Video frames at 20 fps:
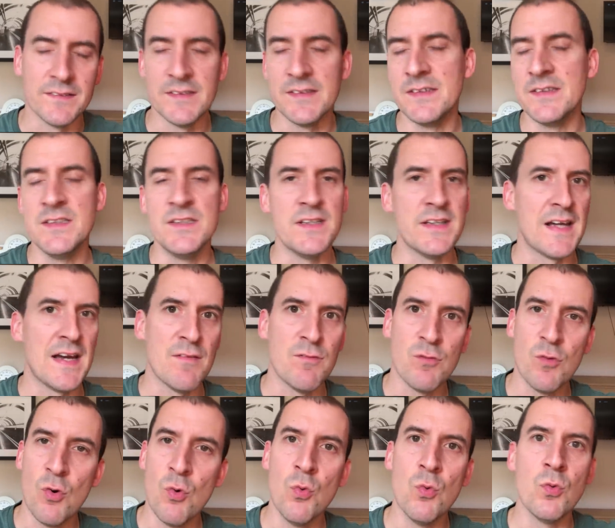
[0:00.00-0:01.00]
you'd have
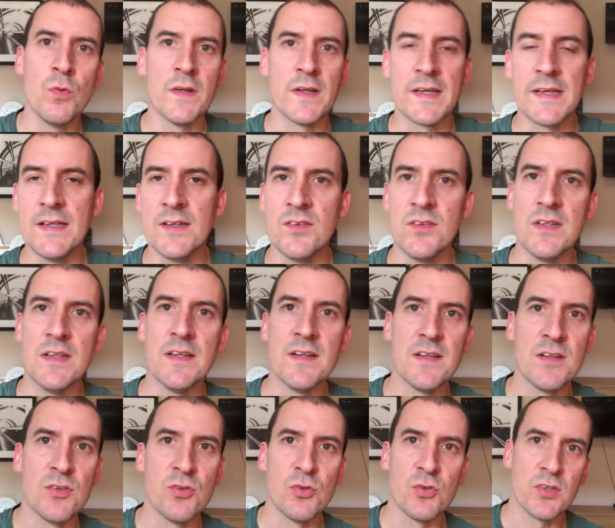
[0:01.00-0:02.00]
all the kids in at
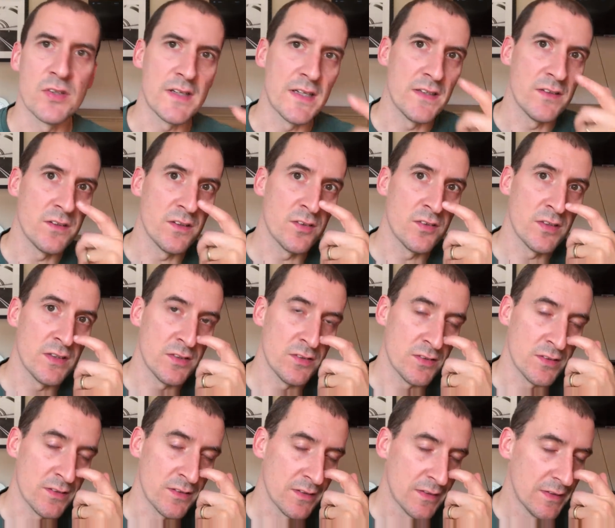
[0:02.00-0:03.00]
this sort of stage of the
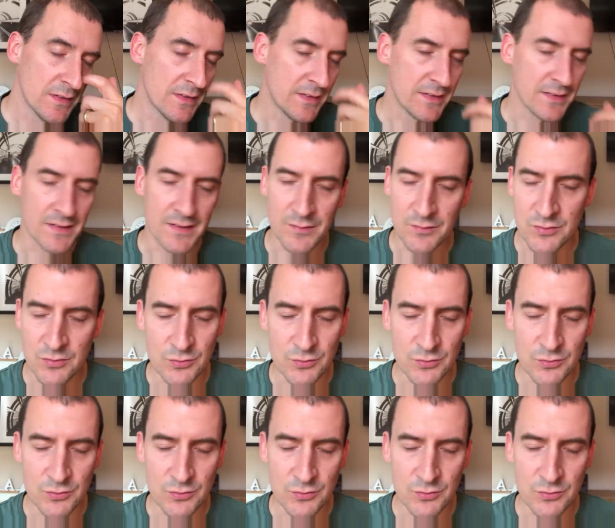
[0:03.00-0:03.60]
season, you know,